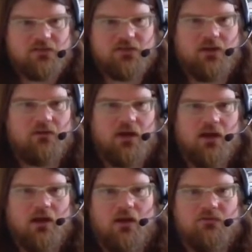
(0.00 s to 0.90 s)
So
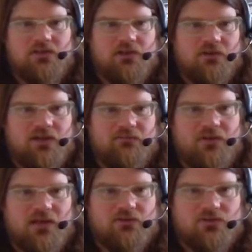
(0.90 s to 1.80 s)
obviously you'll need a
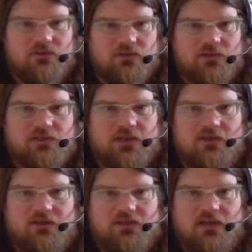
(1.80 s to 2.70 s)
video source, and
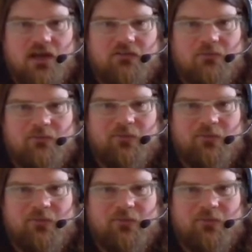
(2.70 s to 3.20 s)
you can see that I've got